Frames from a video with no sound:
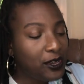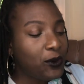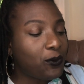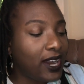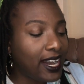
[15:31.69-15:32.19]

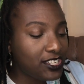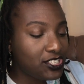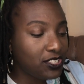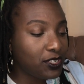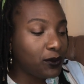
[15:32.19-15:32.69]

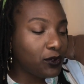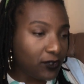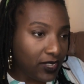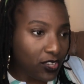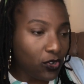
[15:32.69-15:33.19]
watch the
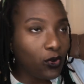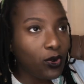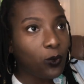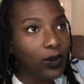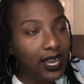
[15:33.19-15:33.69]
movie
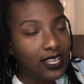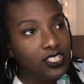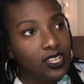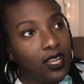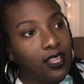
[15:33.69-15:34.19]
or
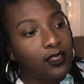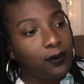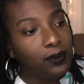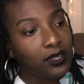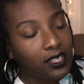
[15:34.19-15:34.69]
watch the
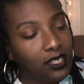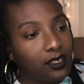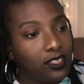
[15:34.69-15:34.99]
book,